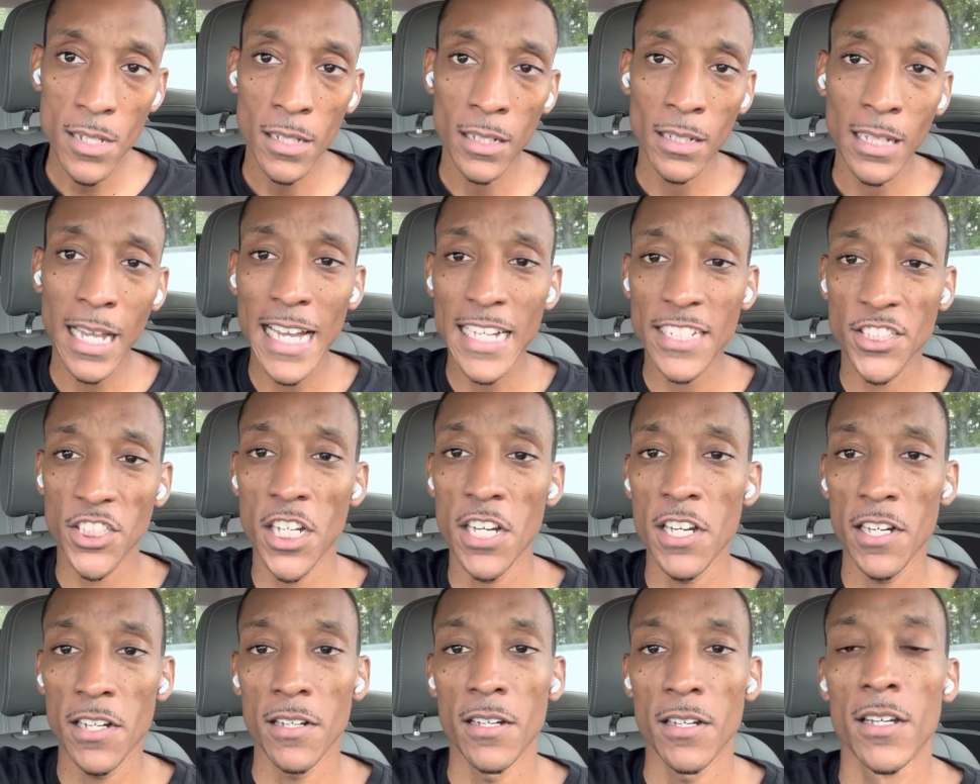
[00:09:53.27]
Like,
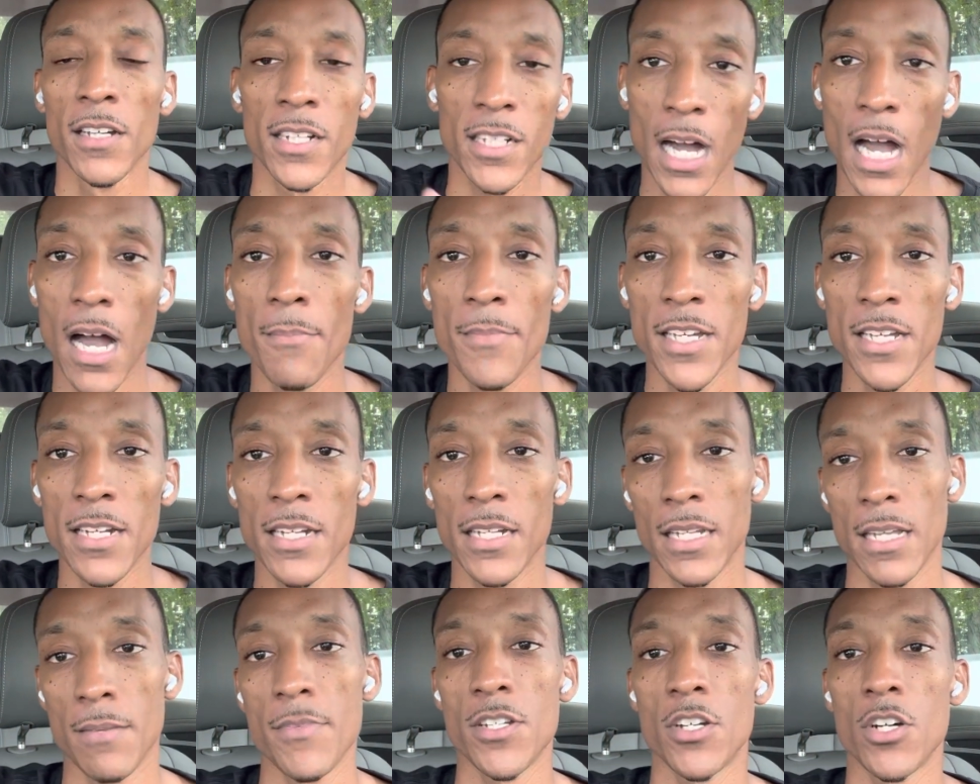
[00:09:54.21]
share, comment,
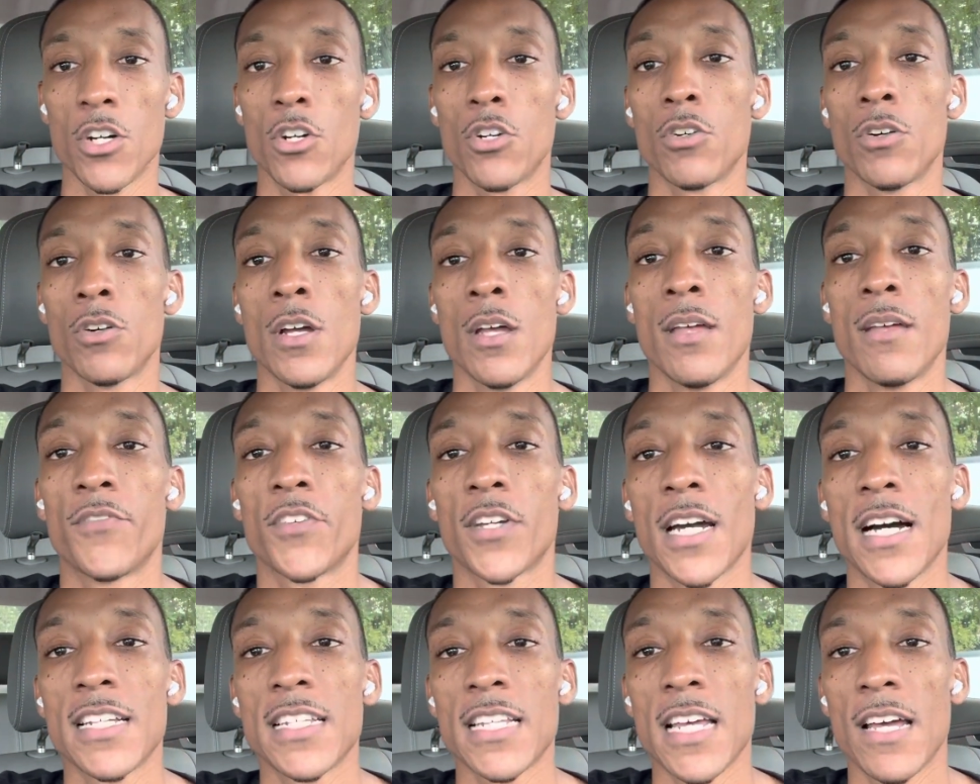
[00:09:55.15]
let me know if you
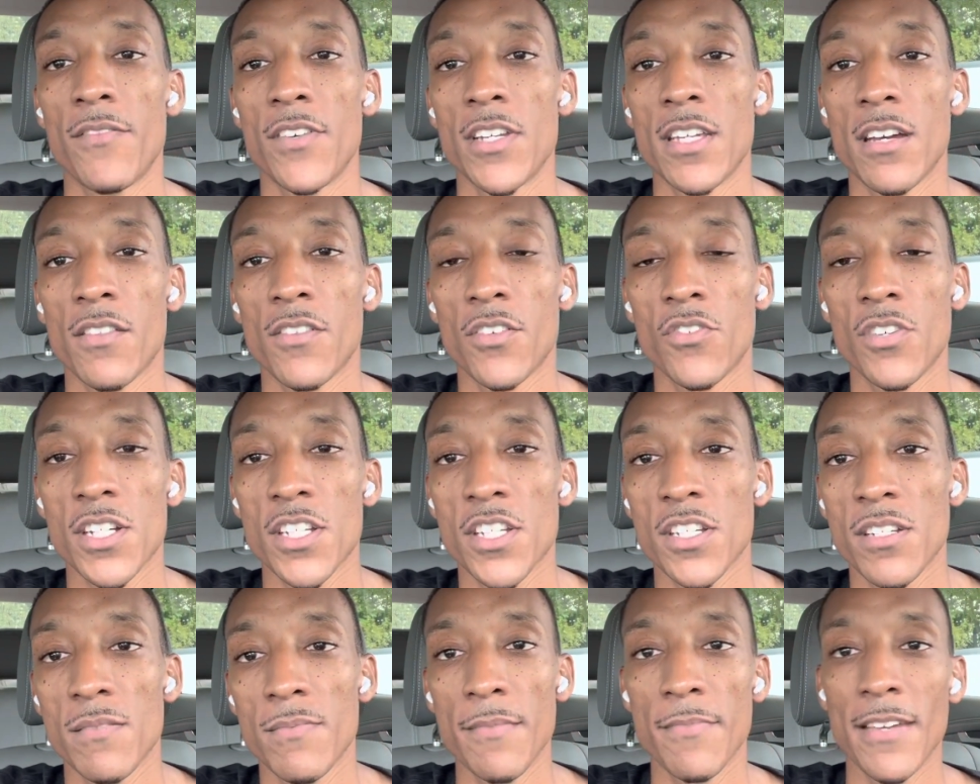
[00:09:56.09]
guys have any other
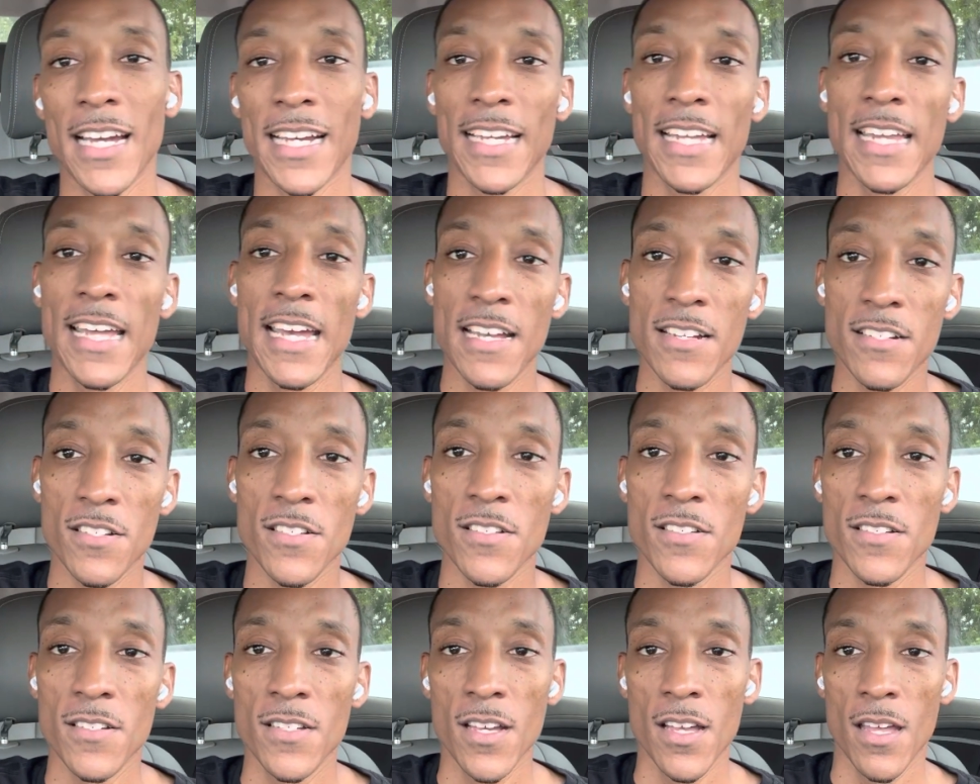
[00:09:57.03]
questions maybe I can
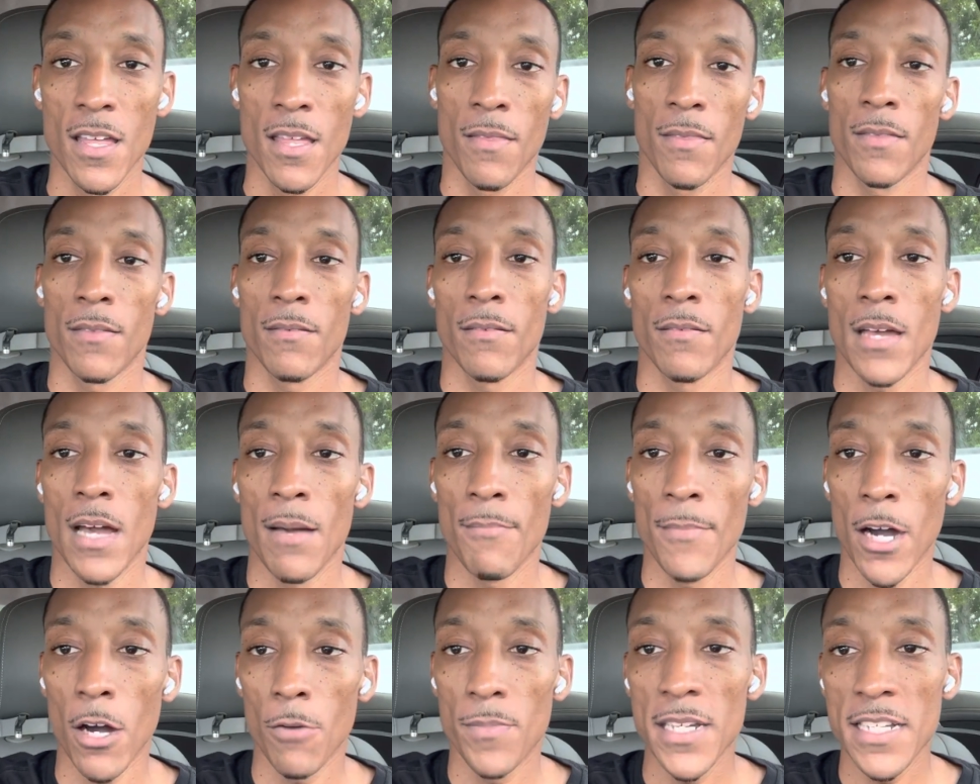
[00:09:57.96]
answer. I'm
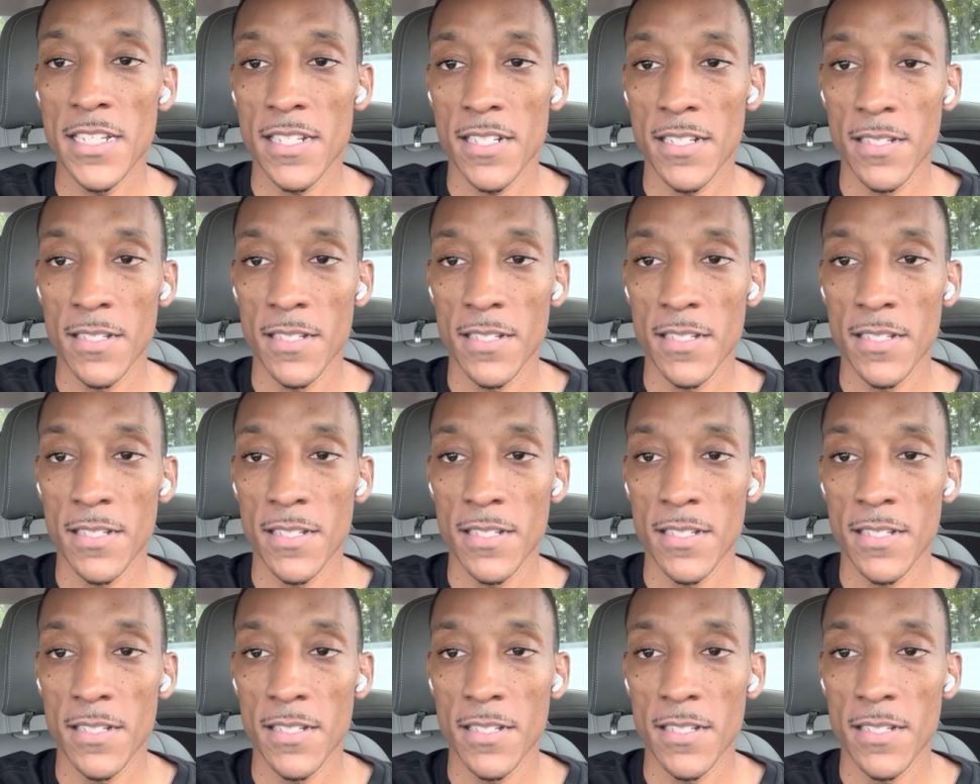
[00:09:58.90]
out. Peace.